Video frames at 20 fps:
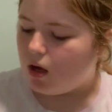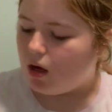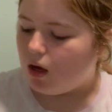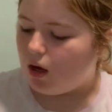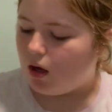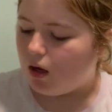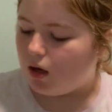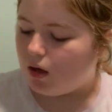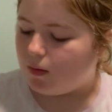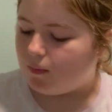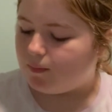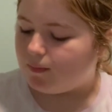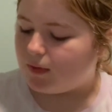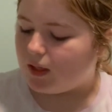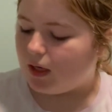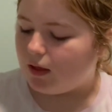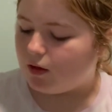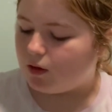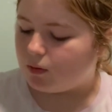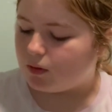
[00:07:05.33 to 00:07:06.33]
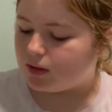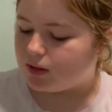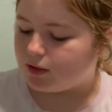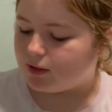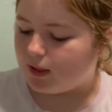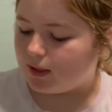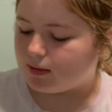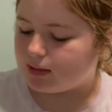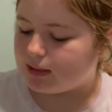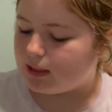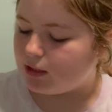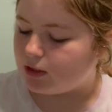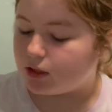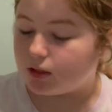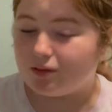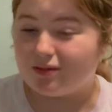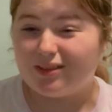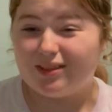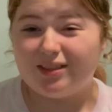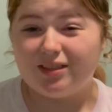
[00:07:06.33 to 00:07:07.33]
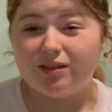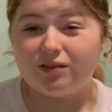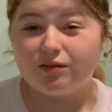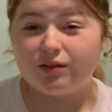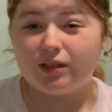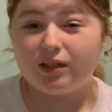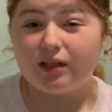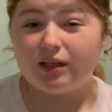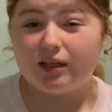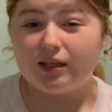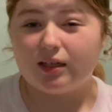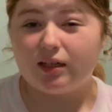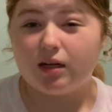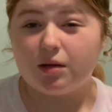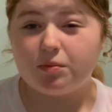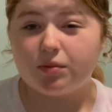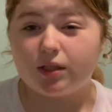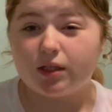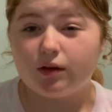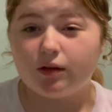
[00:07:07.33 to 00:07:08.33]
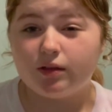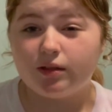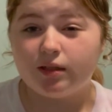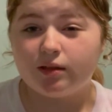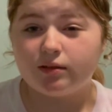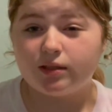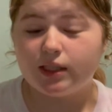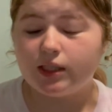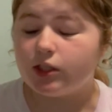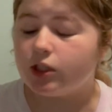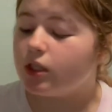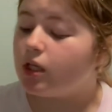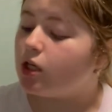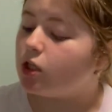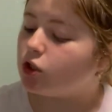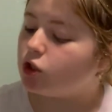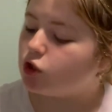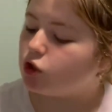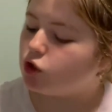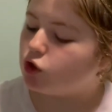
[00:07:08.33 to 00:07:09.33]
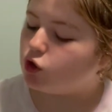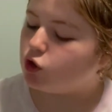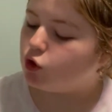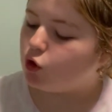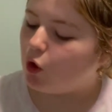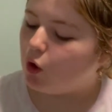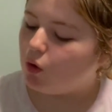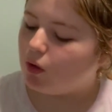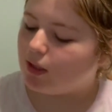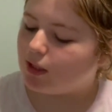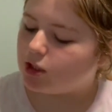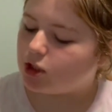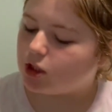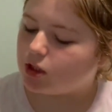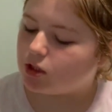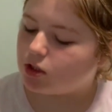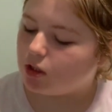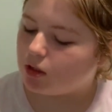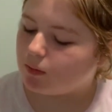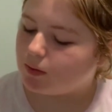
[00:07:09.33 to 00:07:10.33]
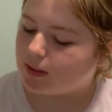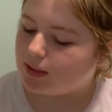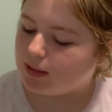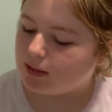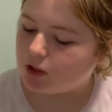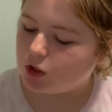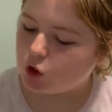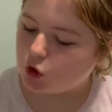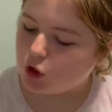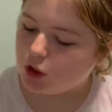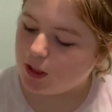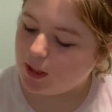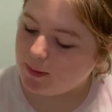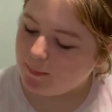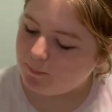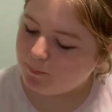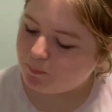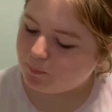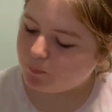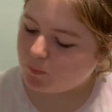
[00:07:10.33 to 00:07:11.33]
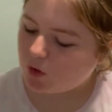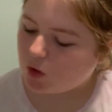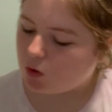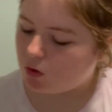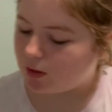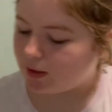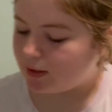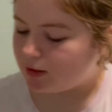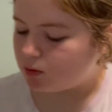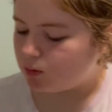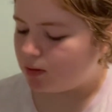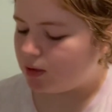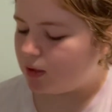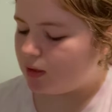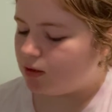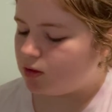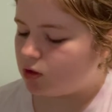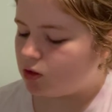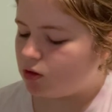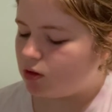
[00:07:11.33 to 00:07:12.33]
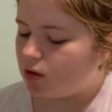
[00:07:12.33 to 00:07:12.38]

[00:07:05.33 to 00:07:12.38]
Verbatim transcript: Um, the other ones are downstairs and really don't feel like getting up and going downstairs. So let's just start with these three or end with these.